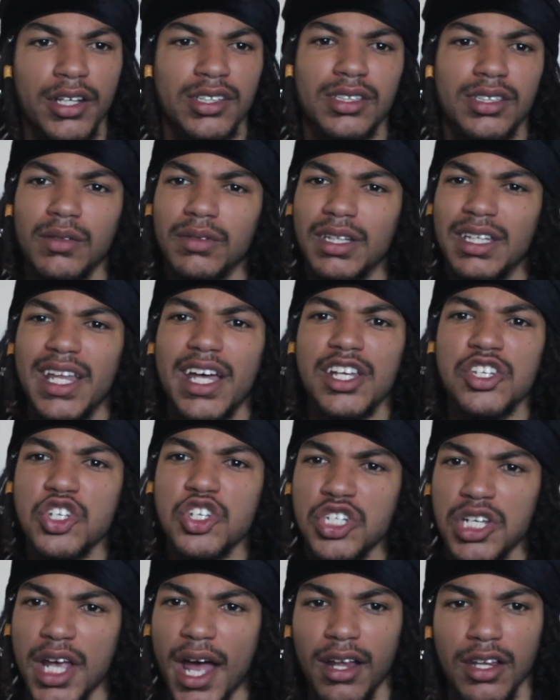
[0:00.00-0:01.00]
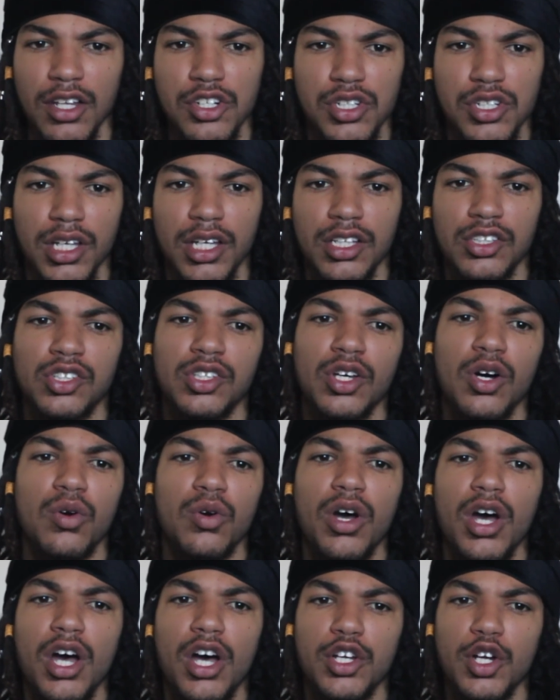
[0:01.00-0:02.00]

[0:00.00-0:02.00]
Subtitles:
Something that's challenging. And so